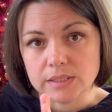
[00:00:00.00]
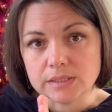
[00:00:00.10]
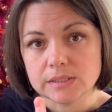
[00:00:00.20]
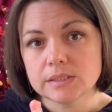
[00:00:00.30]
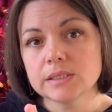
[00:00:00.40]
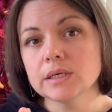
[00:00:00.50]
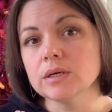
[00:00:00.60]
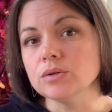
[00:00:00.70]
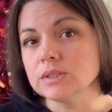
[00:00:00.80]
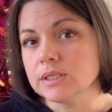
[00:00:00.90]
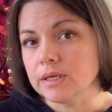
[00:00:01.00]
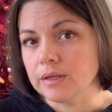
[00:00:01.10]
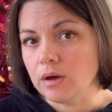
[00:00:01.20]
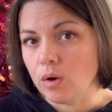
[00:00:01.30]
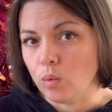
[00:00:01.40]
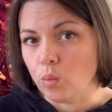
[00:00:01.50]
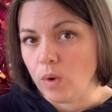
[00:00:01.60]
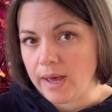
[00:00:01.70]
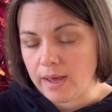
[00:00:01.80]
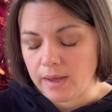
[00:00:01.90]
is tilted
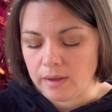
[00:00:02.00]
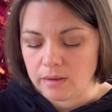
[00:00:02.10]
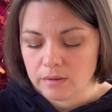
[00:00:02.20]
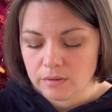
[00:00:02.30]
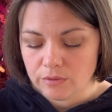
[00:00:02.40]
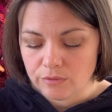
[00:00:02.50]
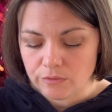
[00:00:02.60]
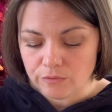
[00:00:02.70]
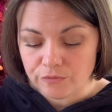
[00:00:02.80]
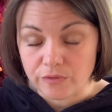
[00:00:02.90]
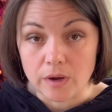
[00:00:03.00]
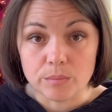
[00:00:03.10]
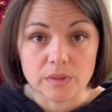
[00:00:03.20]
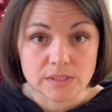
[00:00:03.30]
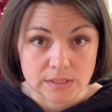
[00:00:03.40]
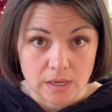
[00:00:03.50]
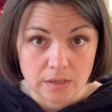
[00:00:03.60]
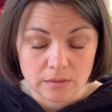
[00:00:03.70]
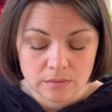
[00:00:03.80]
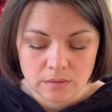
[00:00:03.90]
away from the sun.